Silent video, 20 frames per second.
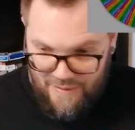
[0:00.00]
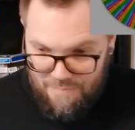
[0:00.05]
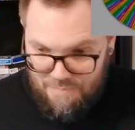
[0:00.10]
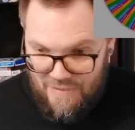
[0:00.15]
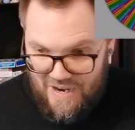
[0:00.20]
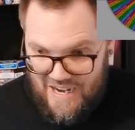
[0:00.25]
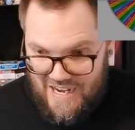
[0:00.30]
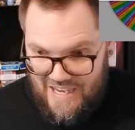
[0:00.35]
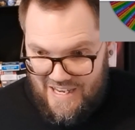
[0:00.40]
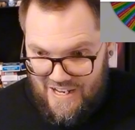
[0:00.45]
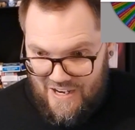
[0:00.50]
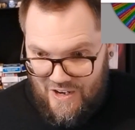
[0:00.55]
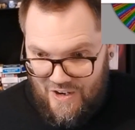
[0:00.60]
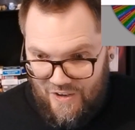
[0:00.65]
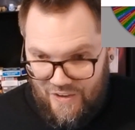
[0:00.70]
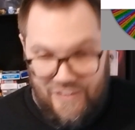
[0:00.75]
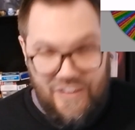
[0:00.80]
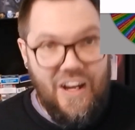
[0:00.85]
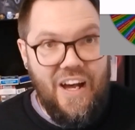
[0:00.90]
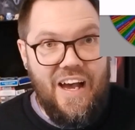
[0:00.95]
her Bailey a
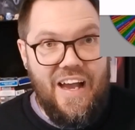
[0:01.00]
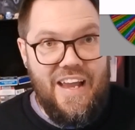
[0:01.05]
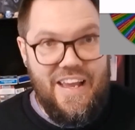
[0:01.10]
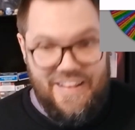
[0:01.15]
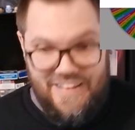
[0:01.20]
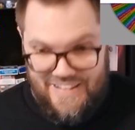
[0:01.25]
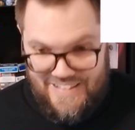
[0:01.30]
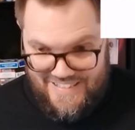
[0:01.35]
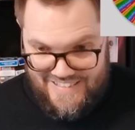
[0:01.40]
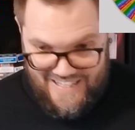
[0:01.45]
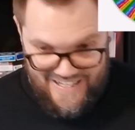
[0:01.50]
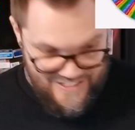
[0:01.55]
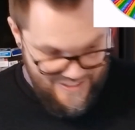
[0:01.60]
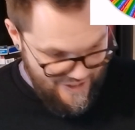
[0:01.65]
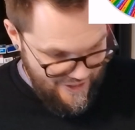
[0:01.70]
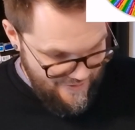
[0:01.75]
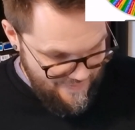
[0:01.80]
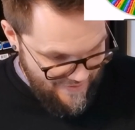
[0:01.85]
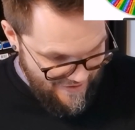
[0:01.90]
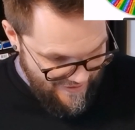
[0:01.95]
lot higher than
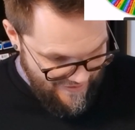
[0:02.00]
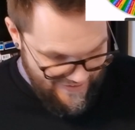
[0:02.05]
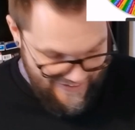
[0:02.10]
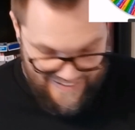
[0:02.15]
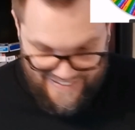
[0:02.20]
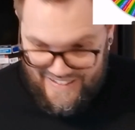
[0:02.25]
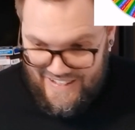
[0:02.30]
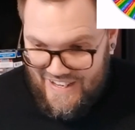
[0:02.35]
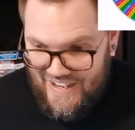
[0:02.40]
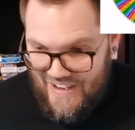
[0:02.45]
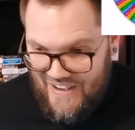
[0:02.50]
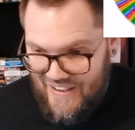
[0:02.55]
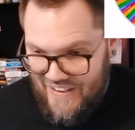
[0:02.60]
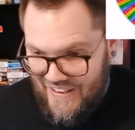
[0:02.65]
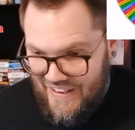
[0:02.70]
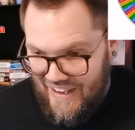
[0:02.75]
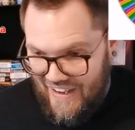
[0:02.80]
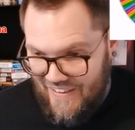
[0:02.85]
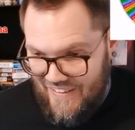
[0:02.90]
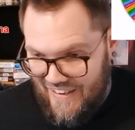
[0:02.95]
Sasha, apparently.
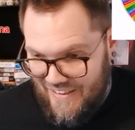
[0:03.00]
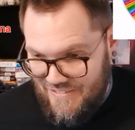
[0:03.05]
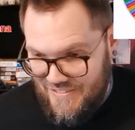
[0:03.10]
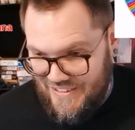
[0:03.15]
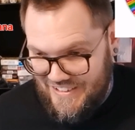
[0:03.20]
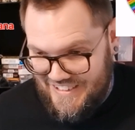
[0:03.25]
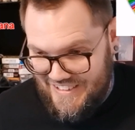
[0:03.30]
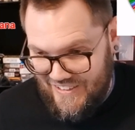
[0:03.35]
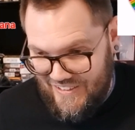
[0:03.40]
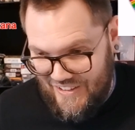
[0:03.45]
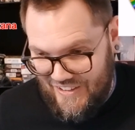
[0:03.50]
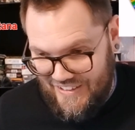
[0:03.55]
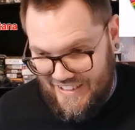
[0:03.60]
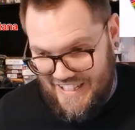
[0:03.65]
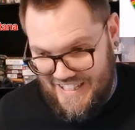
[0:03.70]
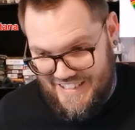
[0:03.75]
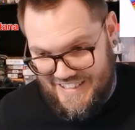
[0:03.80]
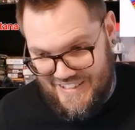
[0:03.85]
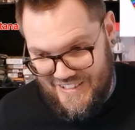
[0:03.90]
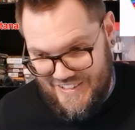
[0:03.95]

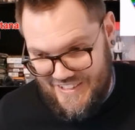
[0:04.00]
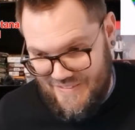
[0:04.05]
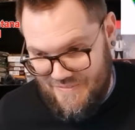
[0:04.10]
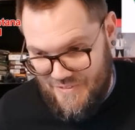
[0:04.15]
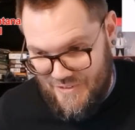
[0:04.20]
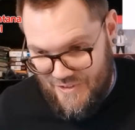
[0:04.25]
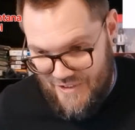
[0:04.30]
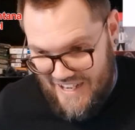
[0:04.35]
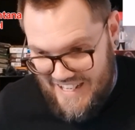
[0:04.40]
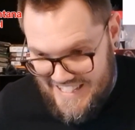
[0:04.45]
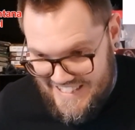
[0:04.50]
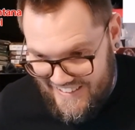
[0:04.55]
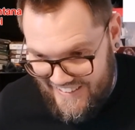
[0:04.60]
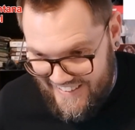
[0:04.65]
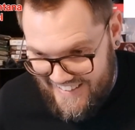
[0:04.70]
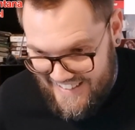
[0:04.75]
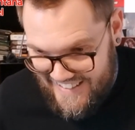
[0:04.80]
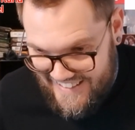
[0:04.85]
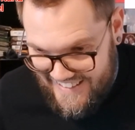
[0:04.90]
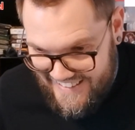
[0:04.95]
There's still some greats
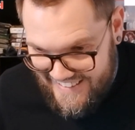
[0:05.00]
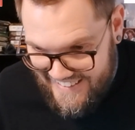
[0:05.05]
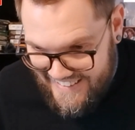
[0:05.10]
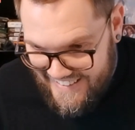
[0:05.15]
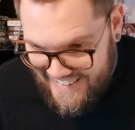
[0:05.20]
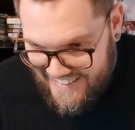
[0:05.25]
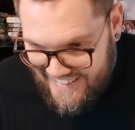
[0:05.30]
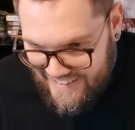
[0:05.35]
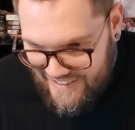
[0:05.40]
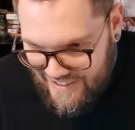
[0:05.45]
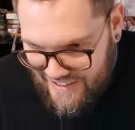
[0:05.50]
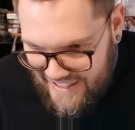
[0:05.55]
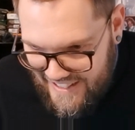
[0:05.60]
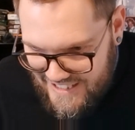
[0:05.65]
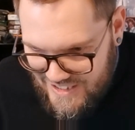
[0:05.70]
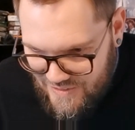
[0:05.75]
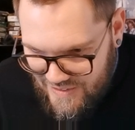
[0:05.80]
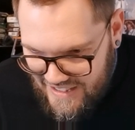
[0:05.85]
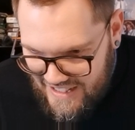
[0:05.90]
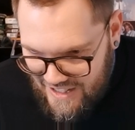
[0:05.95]
on here.
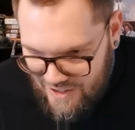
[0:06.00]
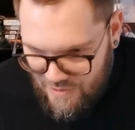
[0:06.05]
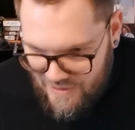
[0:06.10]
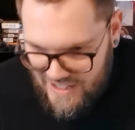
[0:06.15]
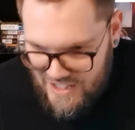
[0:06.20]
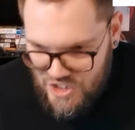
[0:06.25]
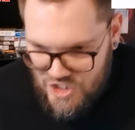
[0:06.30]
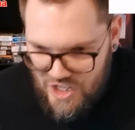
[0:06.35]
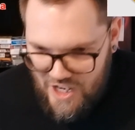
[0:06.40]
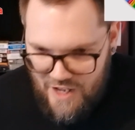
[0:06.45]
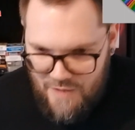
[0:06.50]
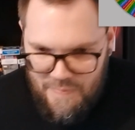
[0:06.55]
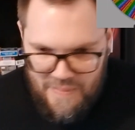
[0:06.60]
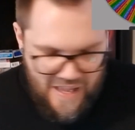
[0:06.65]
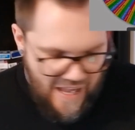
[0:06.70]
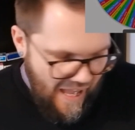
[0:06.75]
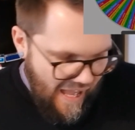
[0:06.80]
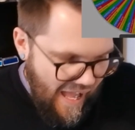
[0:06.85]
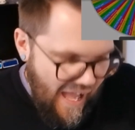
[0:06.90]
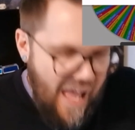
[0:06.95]
Next, we're getting Ricochet.
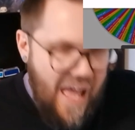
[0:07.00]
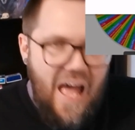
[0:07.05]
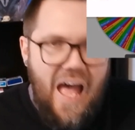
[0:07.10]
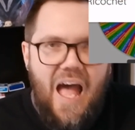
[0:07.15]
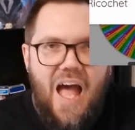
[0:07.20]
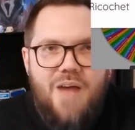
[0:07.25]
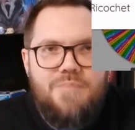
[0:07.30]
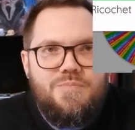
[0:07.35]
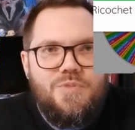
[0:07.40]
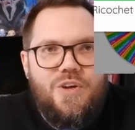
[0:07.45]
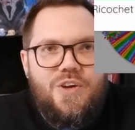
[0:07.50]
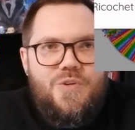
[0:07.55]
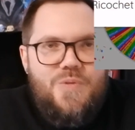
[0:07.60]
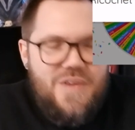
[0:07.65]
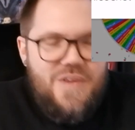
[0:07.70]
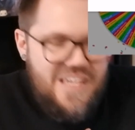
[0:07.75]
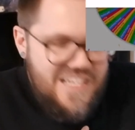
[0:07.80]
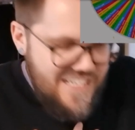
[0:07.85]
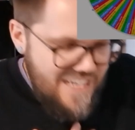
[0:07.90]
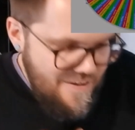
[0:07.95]
I'm not a
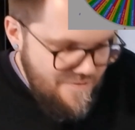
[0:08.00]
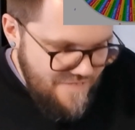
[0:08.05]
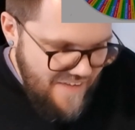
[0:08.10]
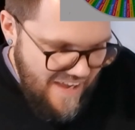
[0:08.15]
Ricochet